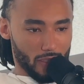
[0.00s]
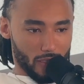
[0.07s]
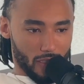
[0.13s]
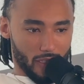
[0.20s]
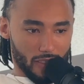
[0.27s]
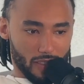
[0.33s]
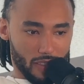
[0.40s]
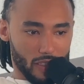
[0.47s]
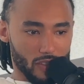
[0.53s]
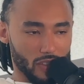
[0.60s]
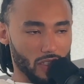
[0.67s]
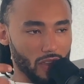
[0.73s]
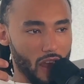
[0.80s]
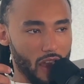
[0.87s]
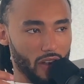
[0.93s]
There's
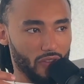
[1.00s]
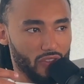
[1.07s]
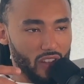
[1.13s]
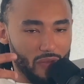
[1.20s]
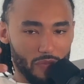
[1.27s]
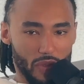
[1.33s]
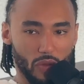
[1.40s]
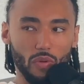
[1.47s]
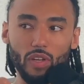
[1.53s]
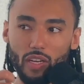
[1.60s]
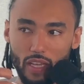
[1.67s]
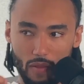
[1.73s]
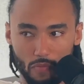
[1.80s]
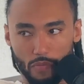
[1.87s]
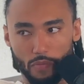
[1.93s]
a lot of community,